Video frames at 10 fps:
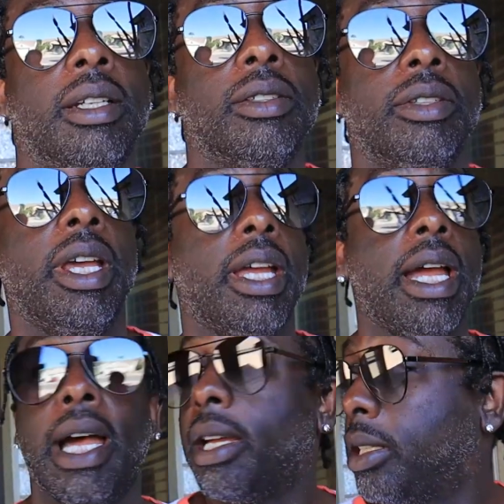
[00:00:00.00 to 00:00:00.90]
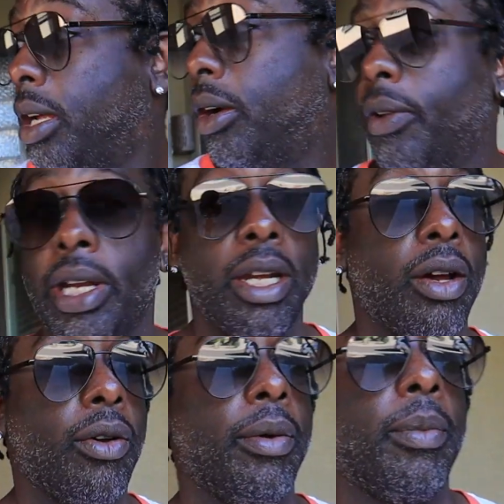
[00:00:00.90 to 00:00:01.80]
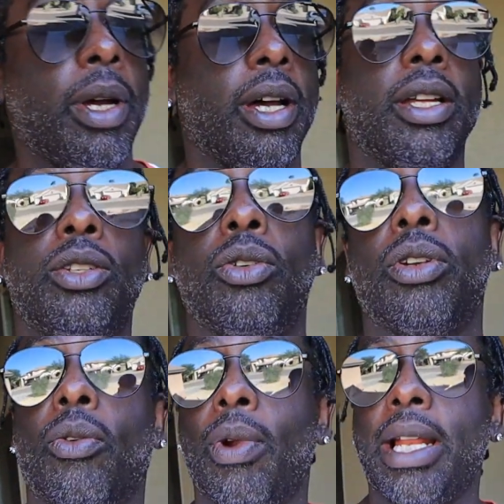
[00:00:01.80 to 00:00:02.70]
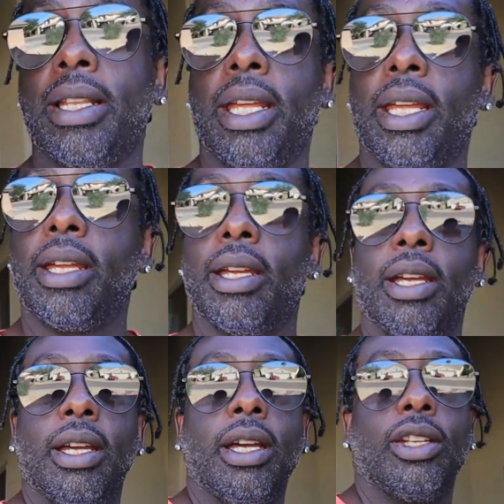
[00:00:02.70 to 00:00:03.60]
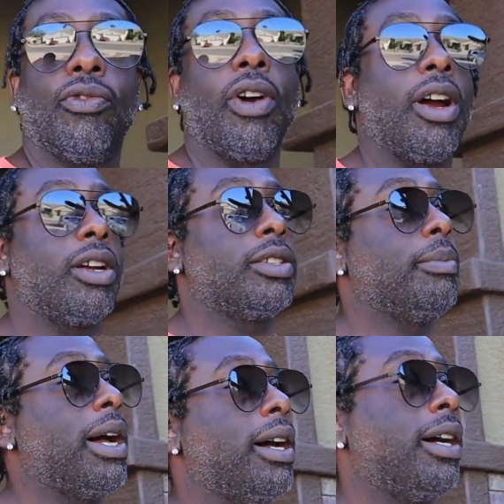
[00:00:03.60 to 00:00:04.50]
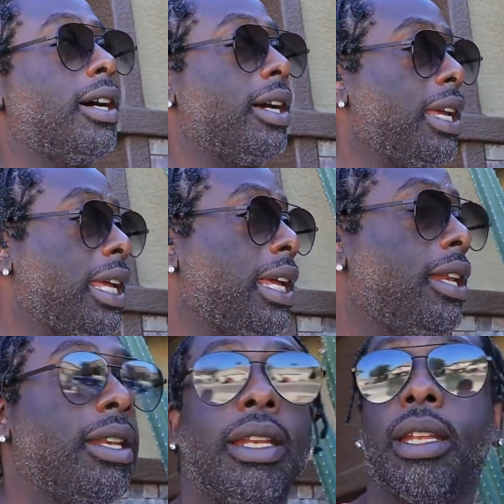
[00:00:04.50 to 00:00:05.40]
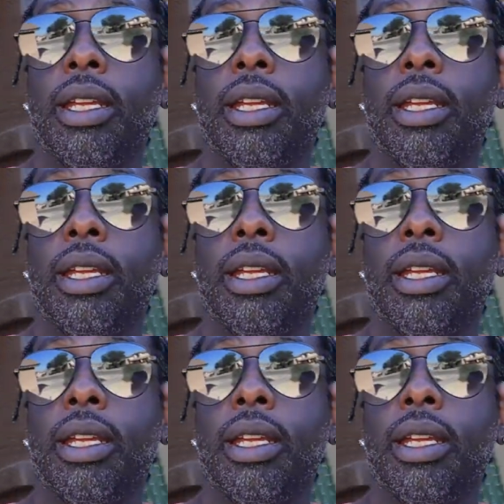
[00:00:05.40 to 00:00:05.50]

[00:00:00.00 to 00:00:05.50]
So yeah, guys, y'all already know I'm uh, doing the right thing as far as my uh, eating.